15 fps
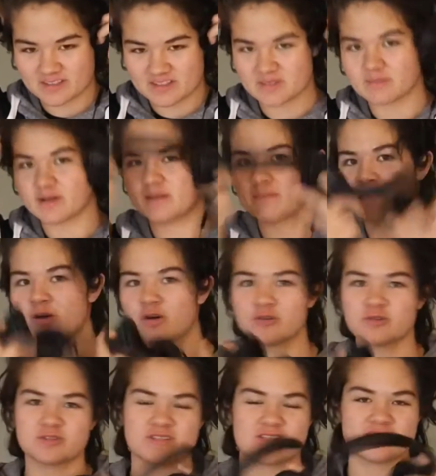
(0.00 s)
These are my
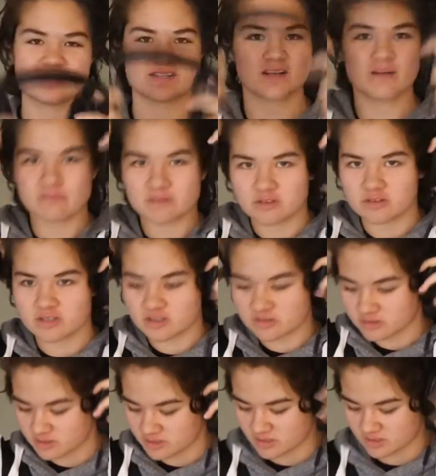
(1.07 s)
Bose something or
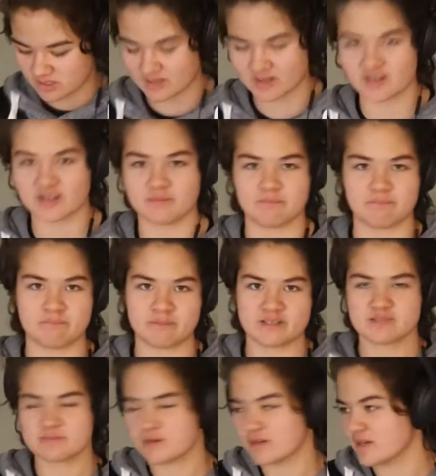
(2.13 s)
another's. I got at
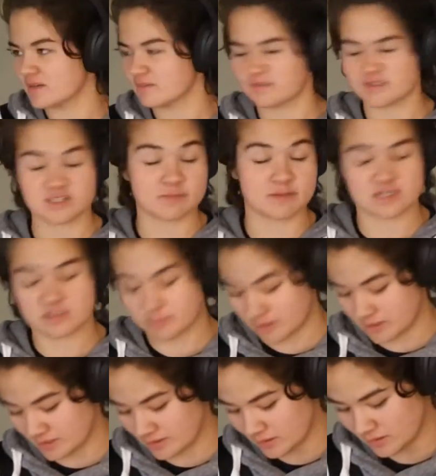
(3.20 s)
Best Buy, because Best
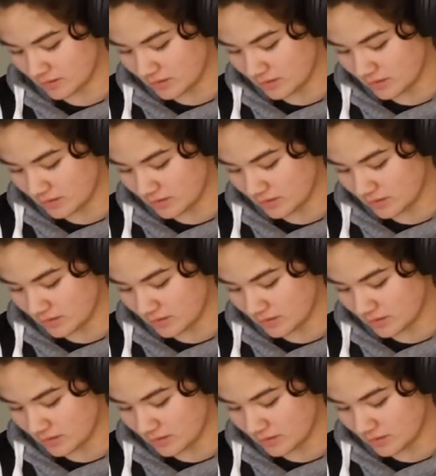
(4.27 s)
Buy.